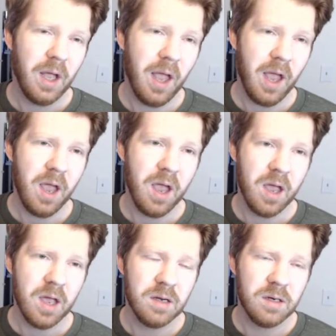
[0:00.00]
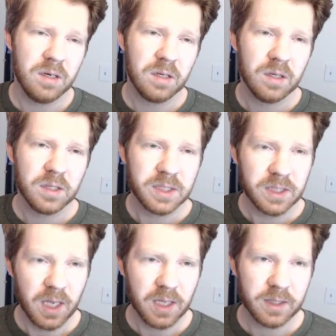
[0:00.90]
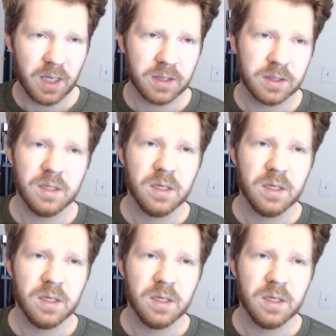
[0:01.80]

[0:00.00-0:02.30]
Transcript: and CSS.